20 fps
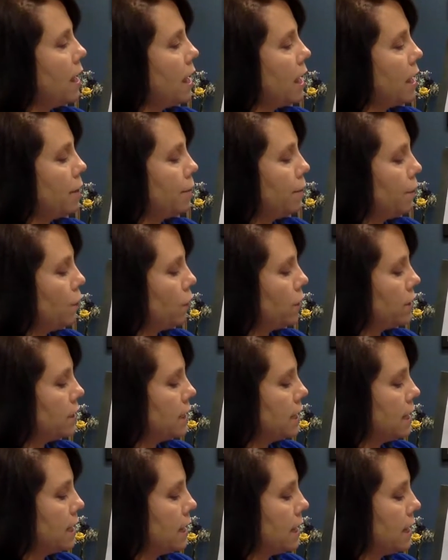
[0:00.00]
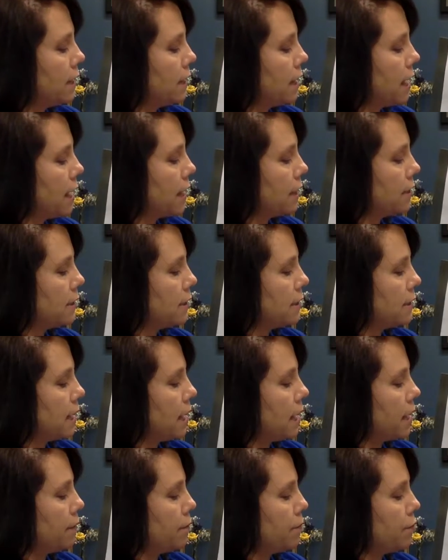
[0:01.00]
and 14 as
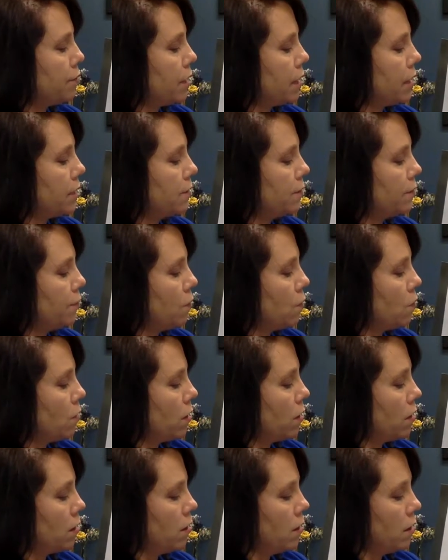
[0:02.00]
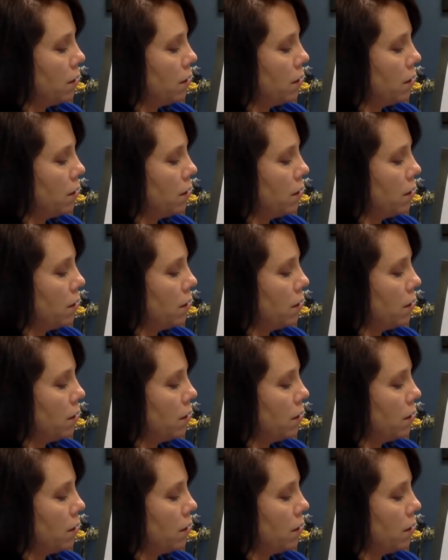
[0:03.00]
10 plus 4.